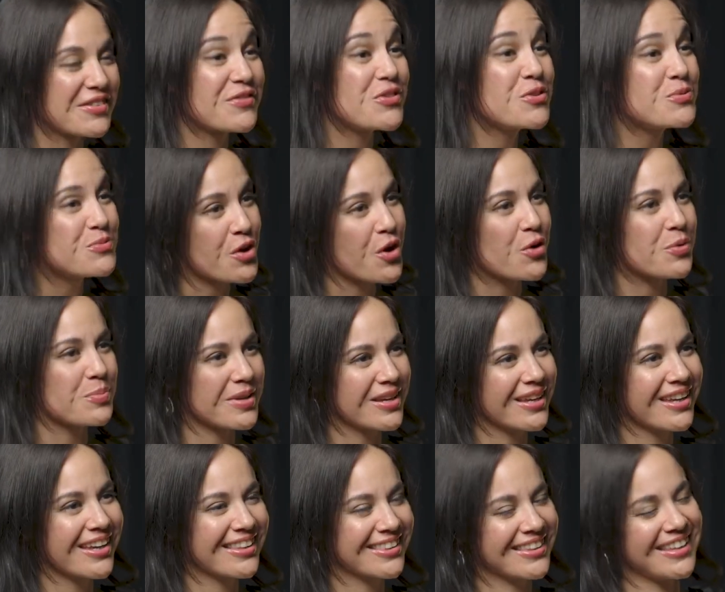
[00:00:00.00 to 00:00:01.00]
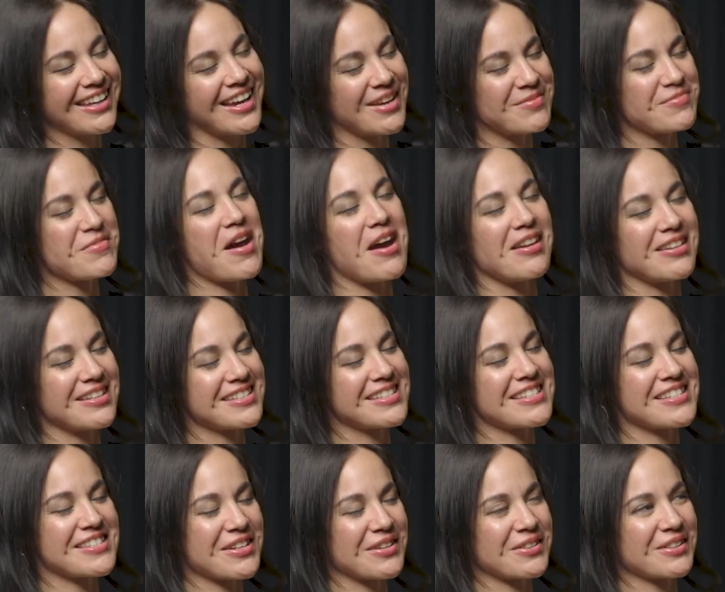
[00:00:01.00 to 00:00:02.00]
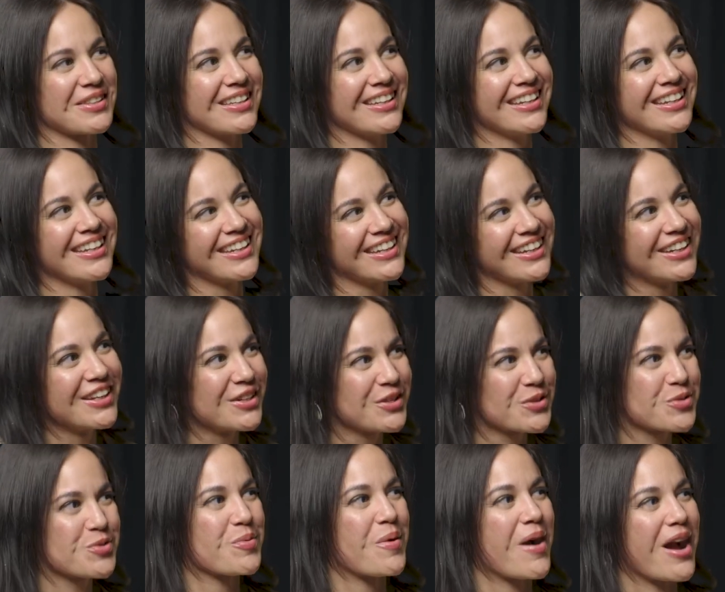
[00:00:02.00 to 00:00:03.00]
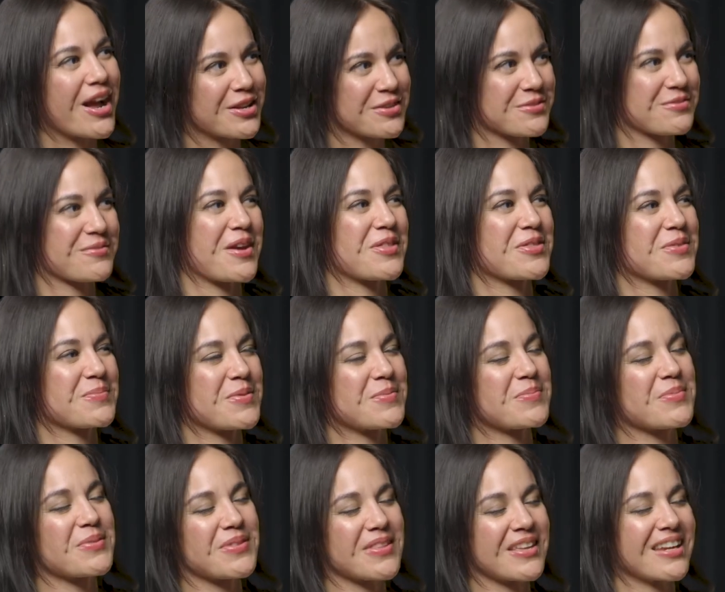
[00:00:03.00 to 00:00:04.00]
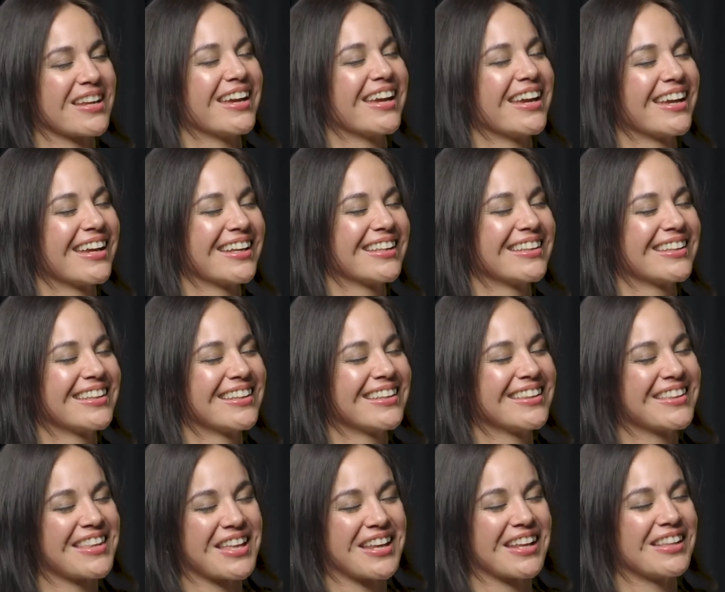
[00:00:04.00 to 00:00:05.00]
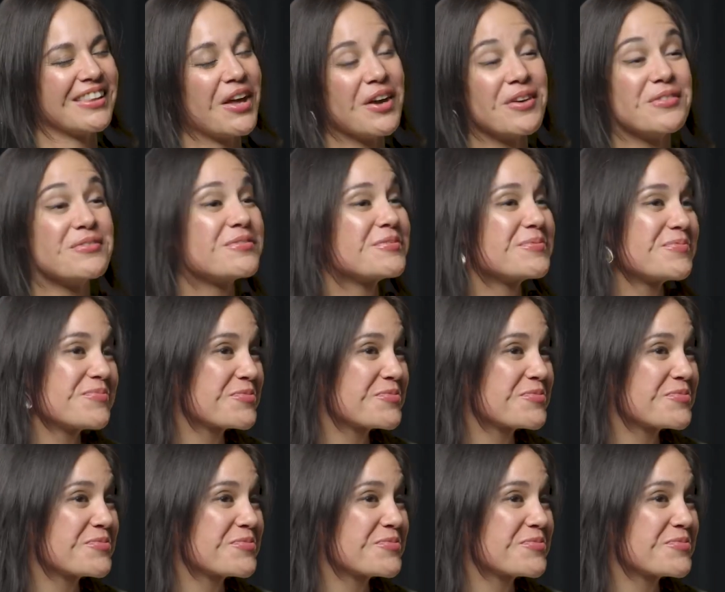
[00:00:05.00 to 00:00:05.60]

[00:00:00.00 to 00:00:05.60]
If you know me, I'm not necessarily quiet around the people that I love.